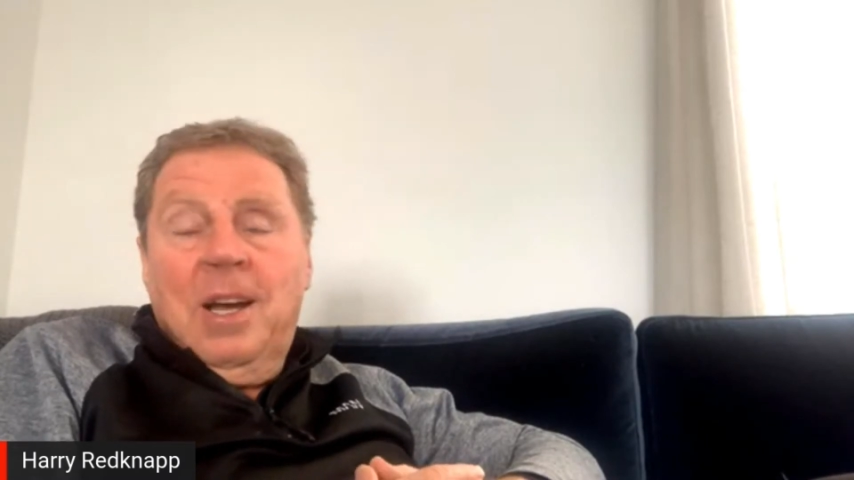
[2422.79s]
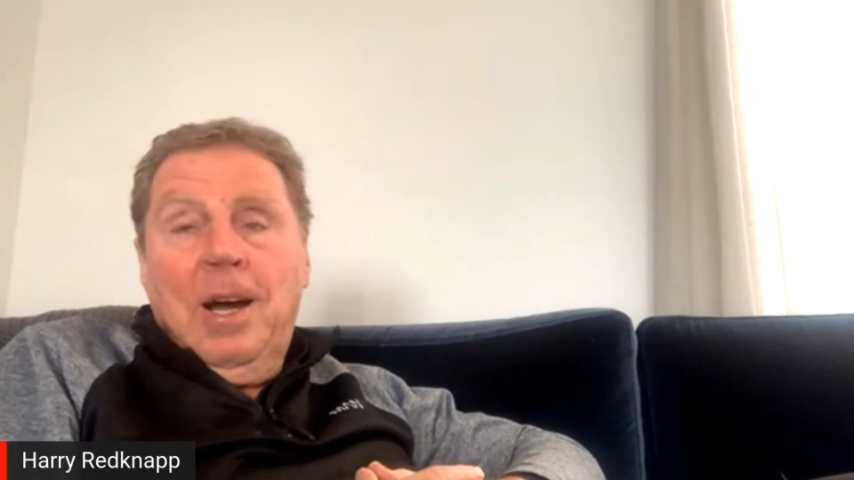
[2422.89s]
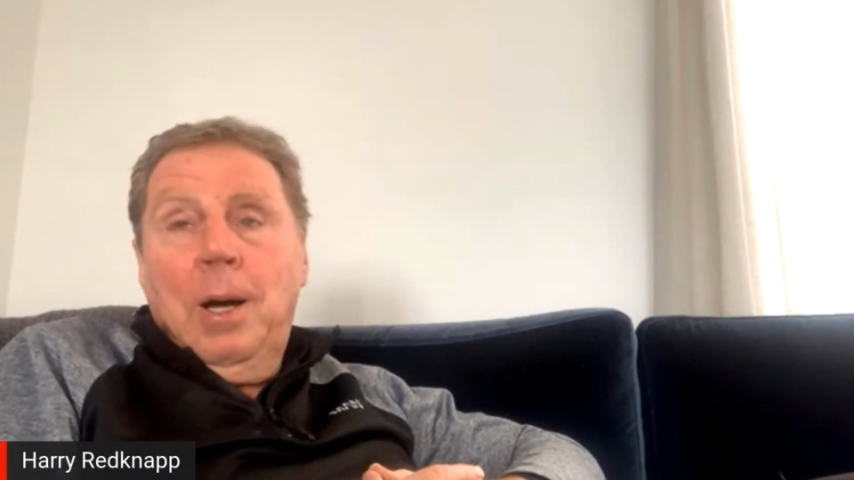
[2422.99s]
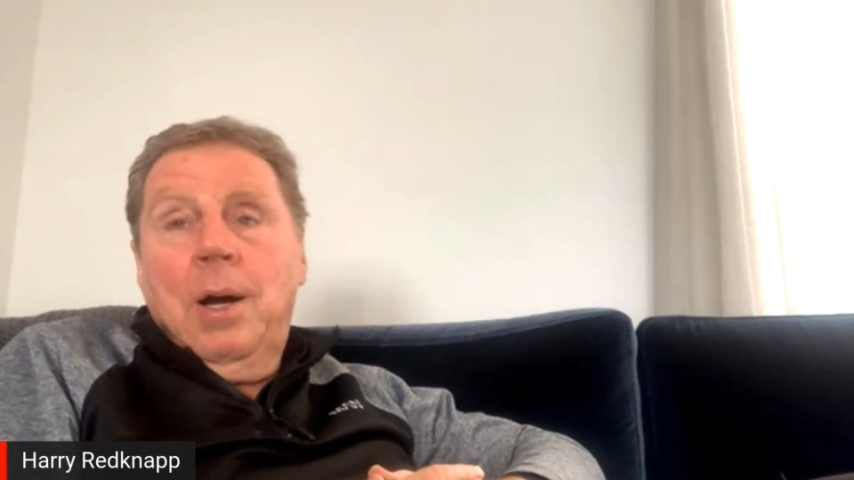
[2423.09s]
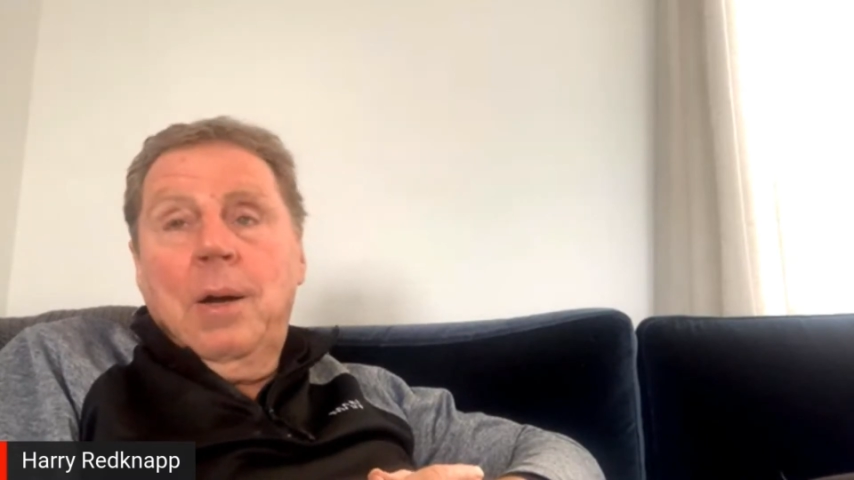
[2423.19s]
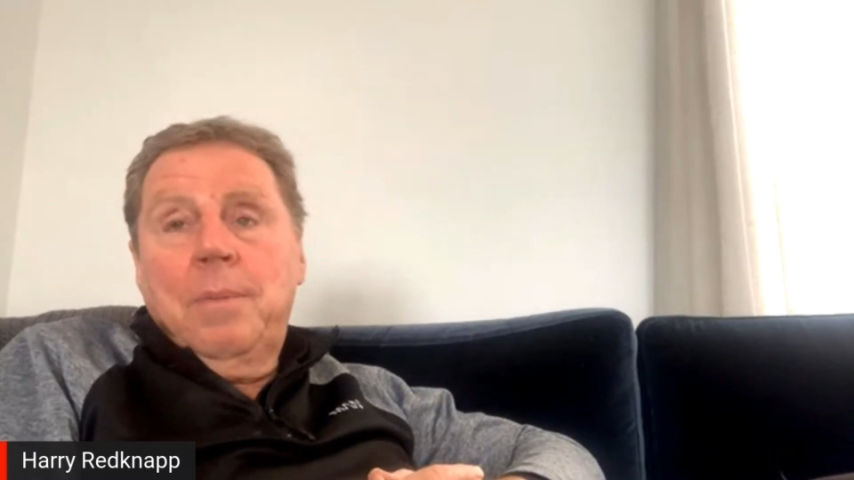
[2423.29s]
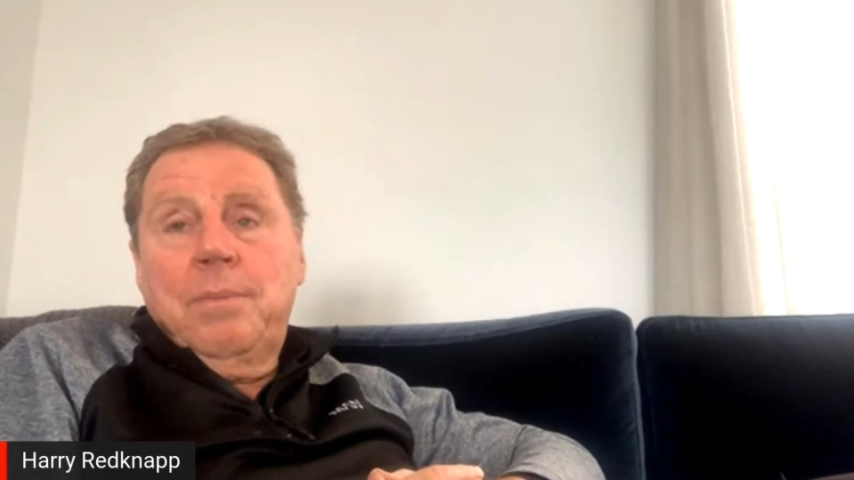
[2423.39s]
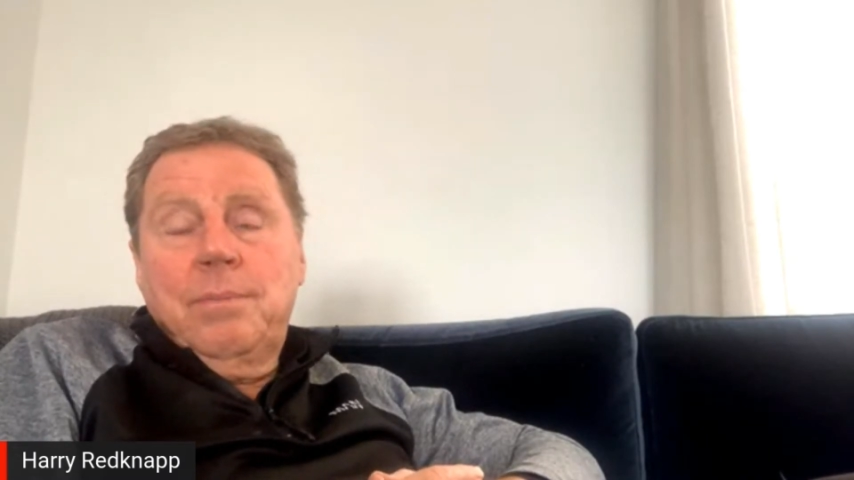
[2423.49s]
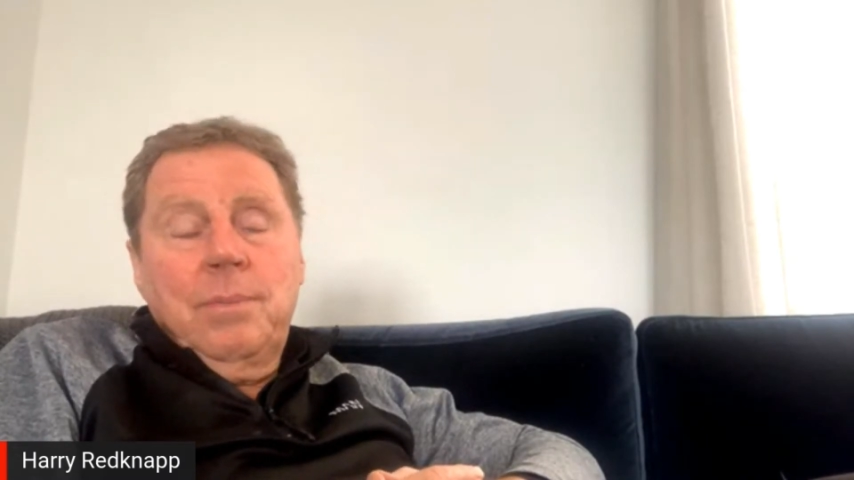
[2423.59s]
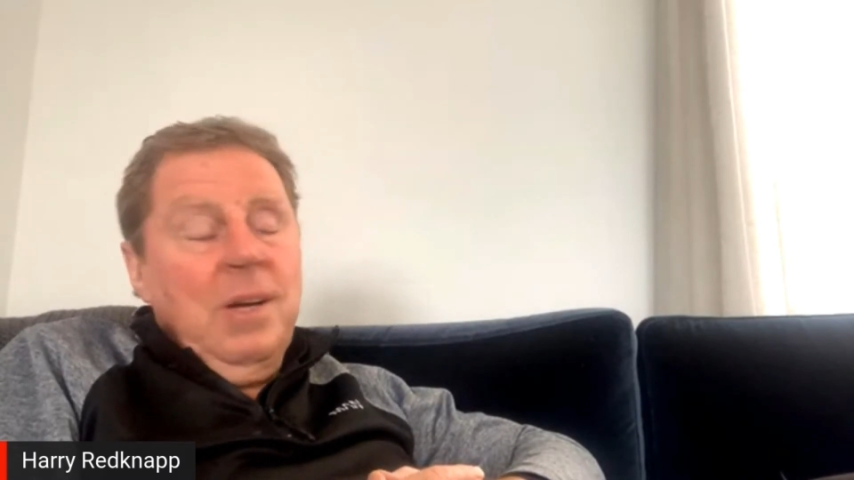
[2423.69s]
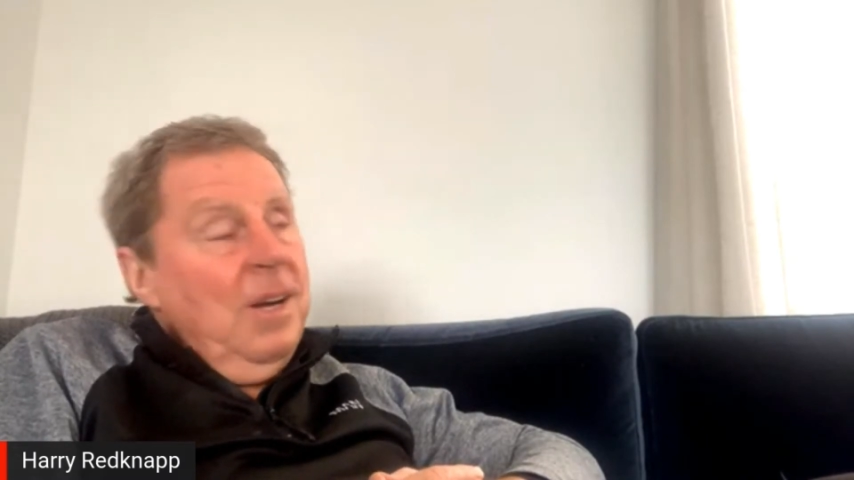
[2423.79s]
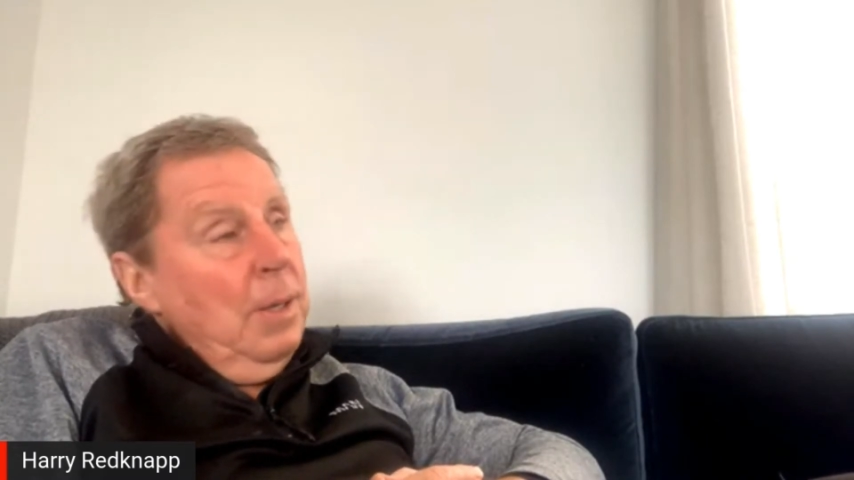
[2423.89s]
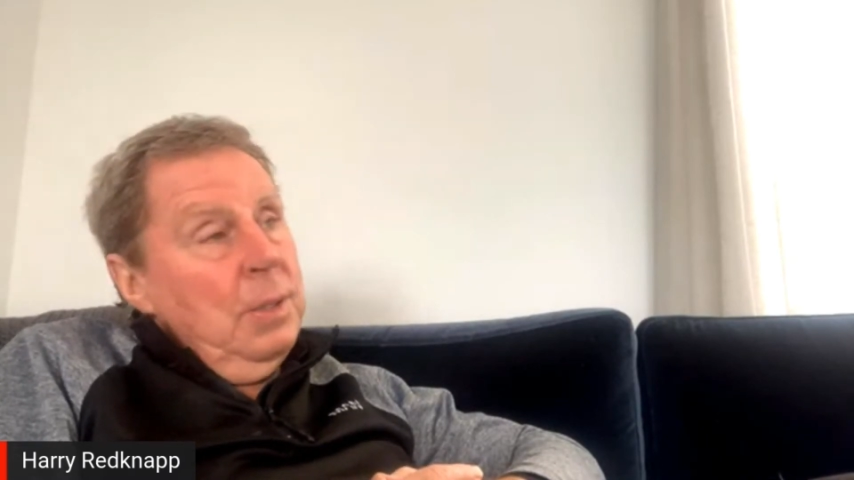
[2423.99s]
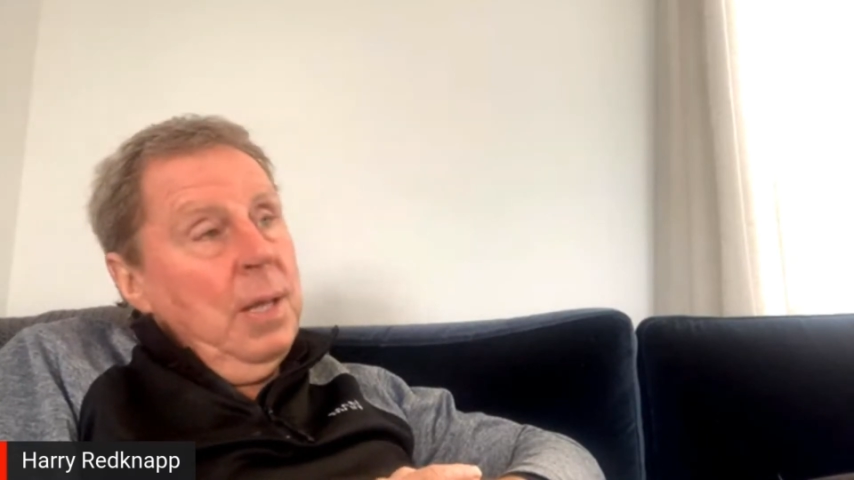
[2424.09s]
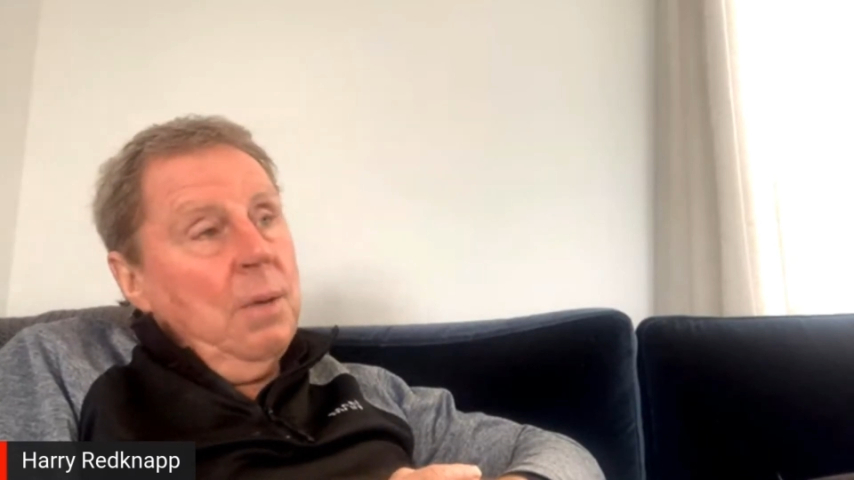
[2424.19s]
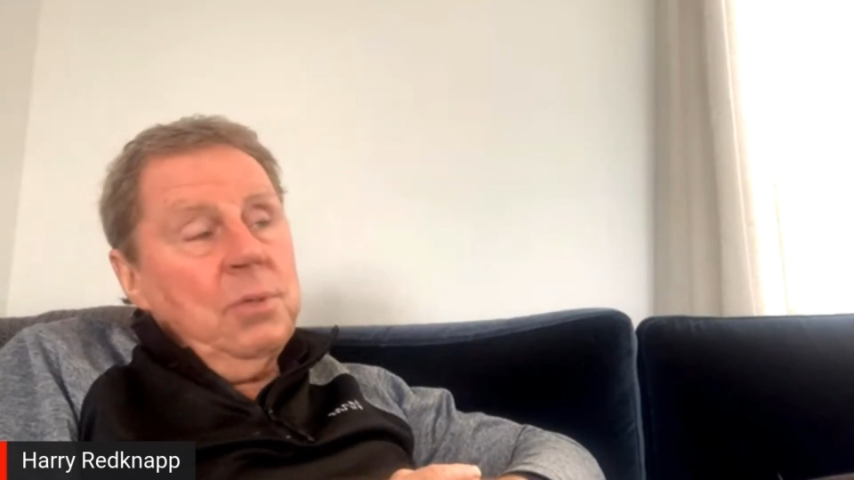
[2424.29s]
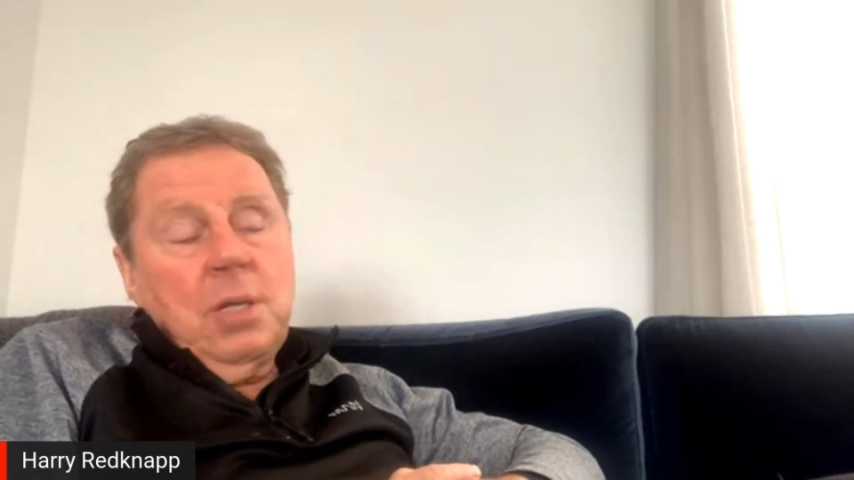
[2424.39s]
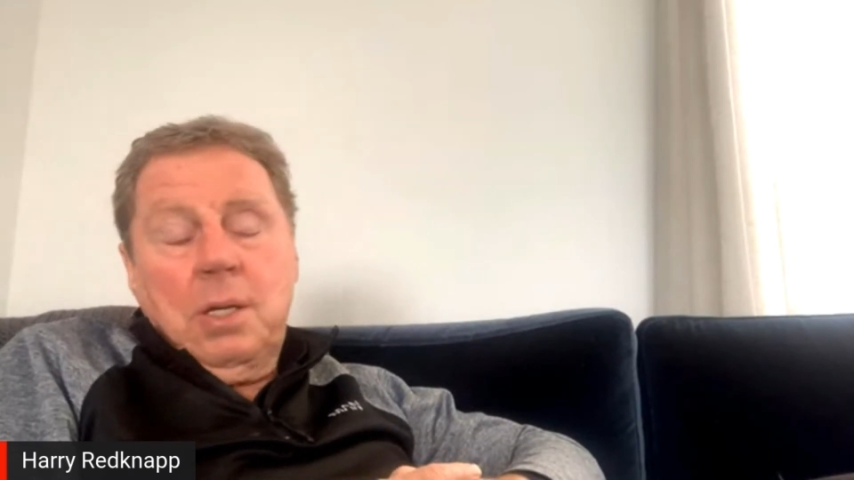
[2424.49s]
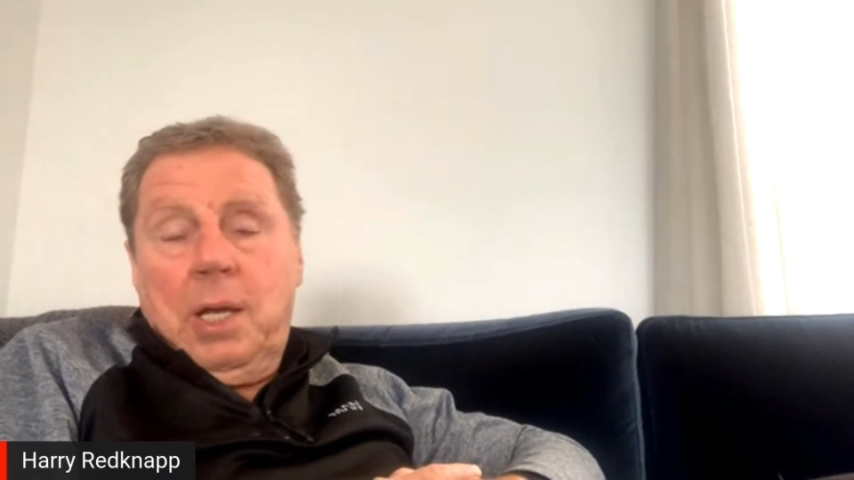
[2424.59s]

And that was it.